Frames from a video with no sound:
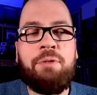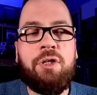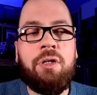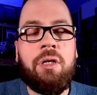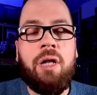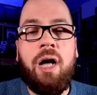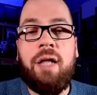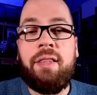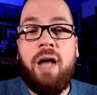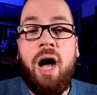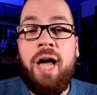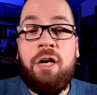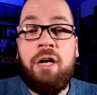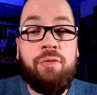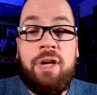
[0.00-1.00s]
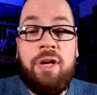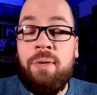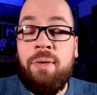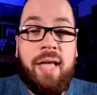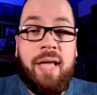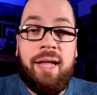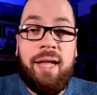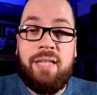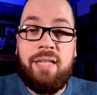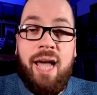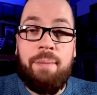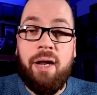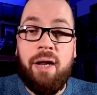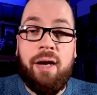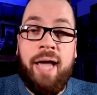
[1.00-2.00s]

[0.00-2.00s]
Abdul, I agree with that example,